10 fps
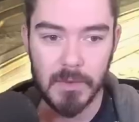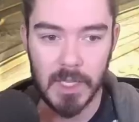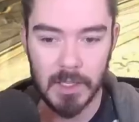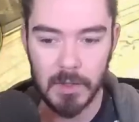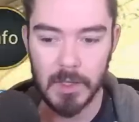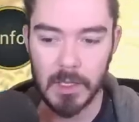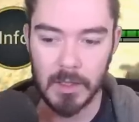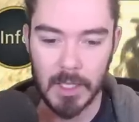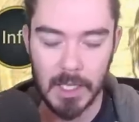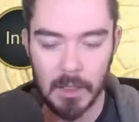hitting through the
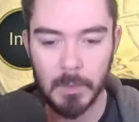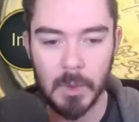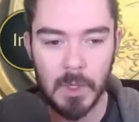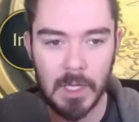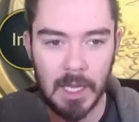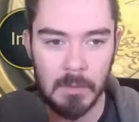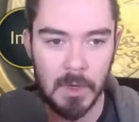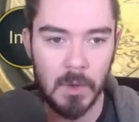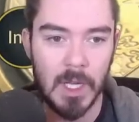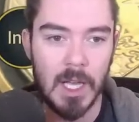unkillable with
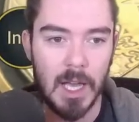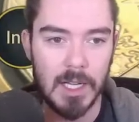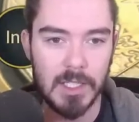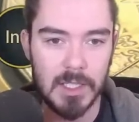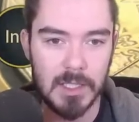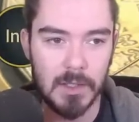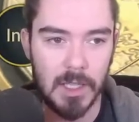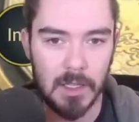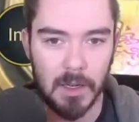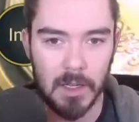Genbo, and he should still
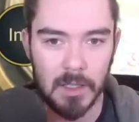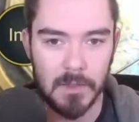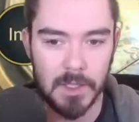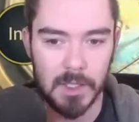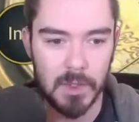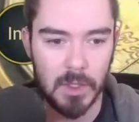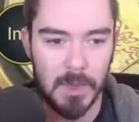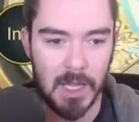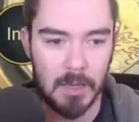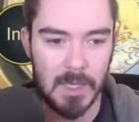hit hard enough to
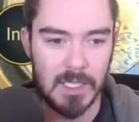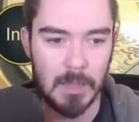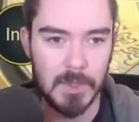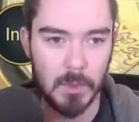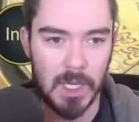disrupt the enemy team. So we